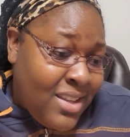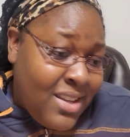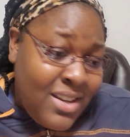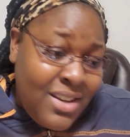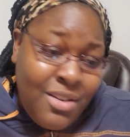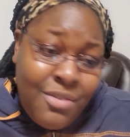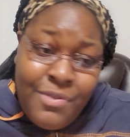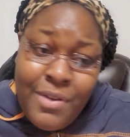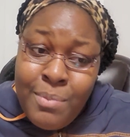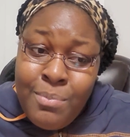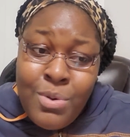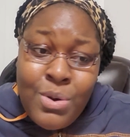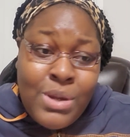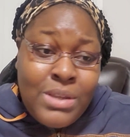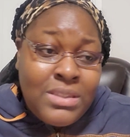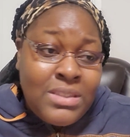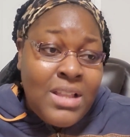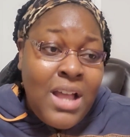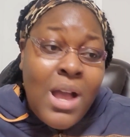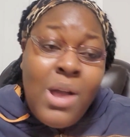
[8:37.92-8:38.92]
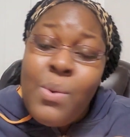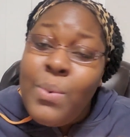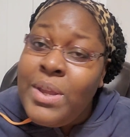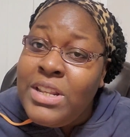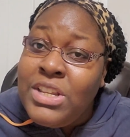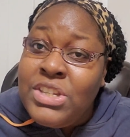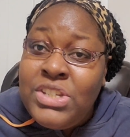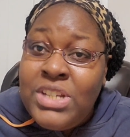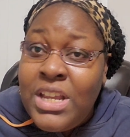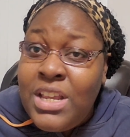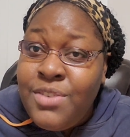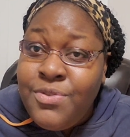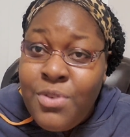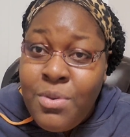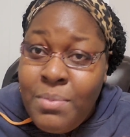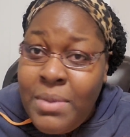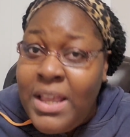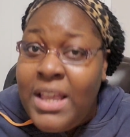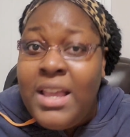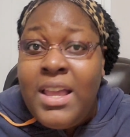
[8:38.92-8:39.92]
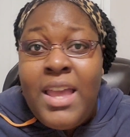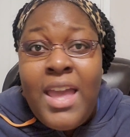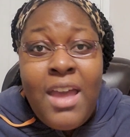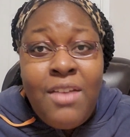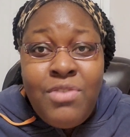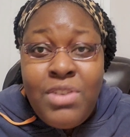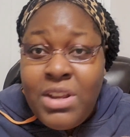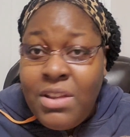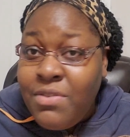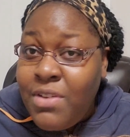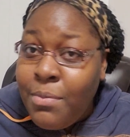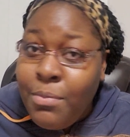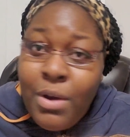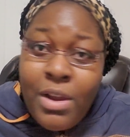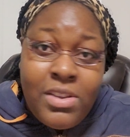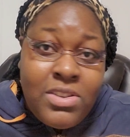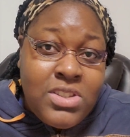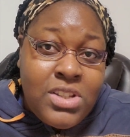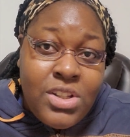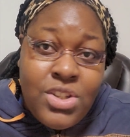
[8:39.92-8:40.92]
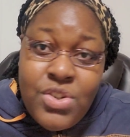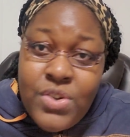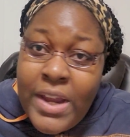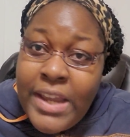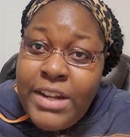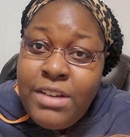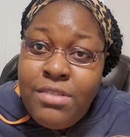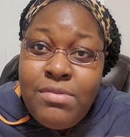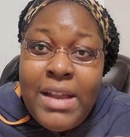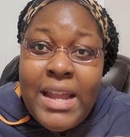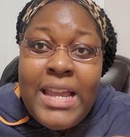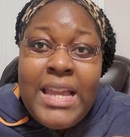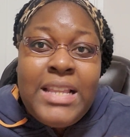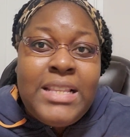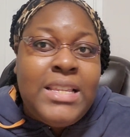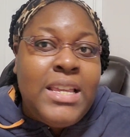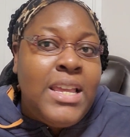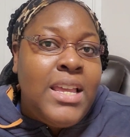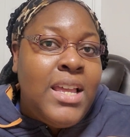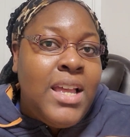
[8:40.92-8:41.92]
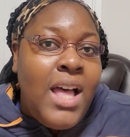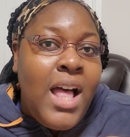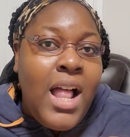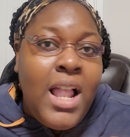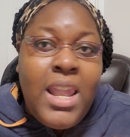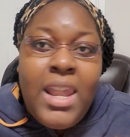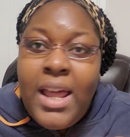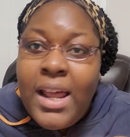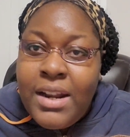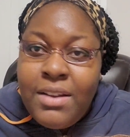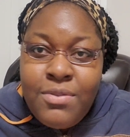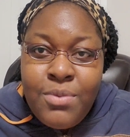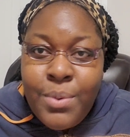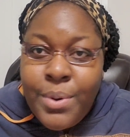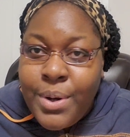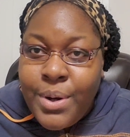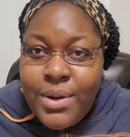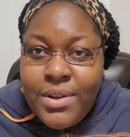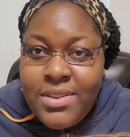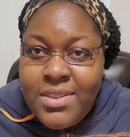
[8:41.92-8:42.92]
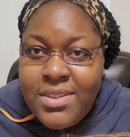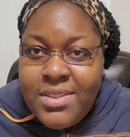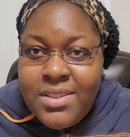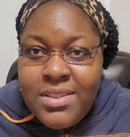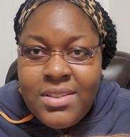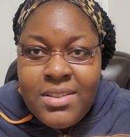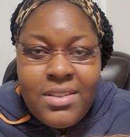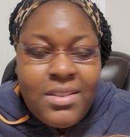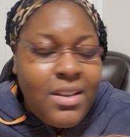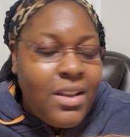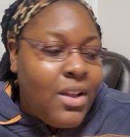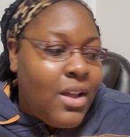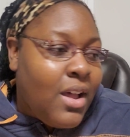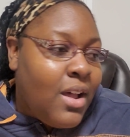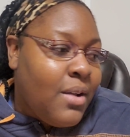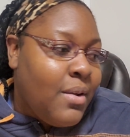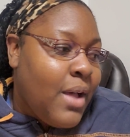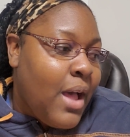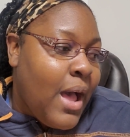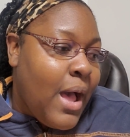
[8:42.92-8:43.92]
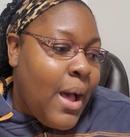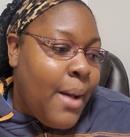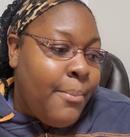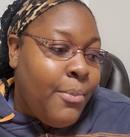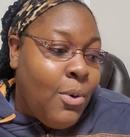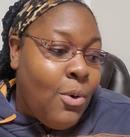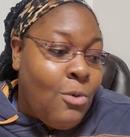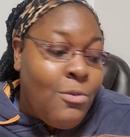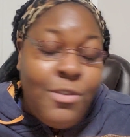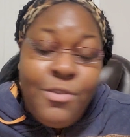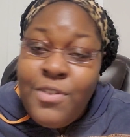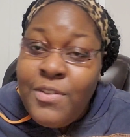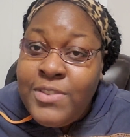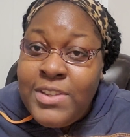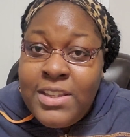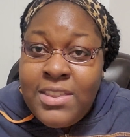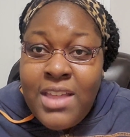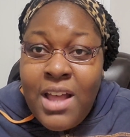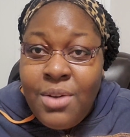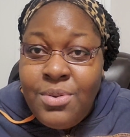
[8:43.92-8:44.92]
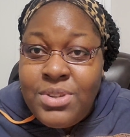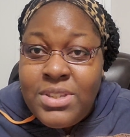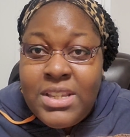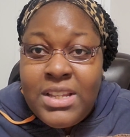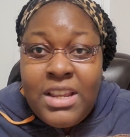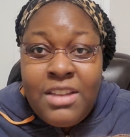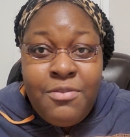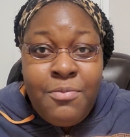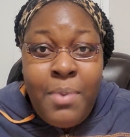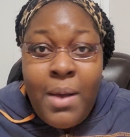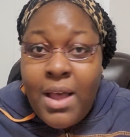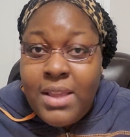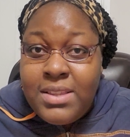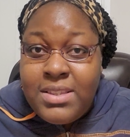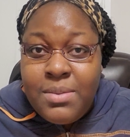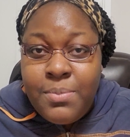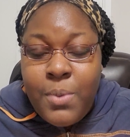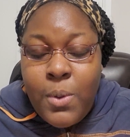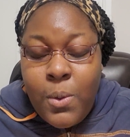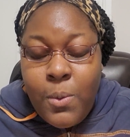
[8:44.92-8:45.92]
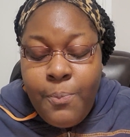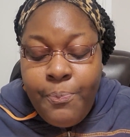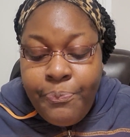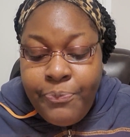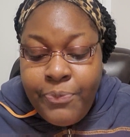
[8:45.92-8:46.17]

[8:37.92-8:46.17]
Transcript: November is not going to change for me. Every November I'll still try to write a lot of words, over 50,000 if possible,